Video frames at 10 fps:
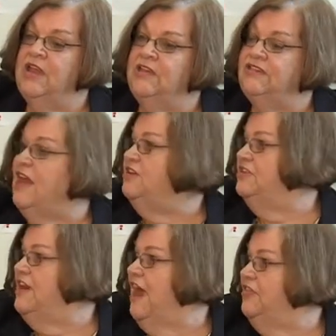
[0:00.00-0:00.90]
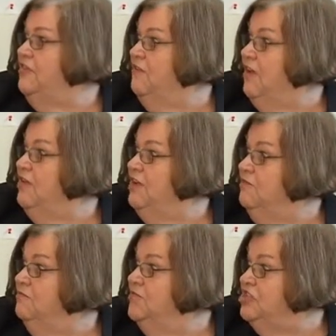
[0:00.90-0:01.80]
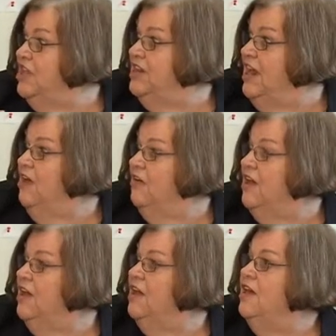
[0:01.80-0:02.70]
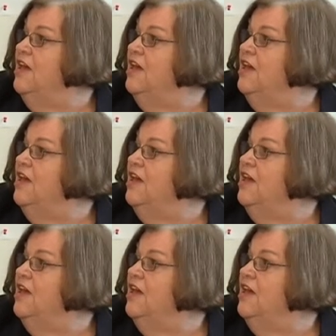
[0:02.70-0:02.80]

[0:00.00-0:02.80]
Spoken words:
station at the voting machine area,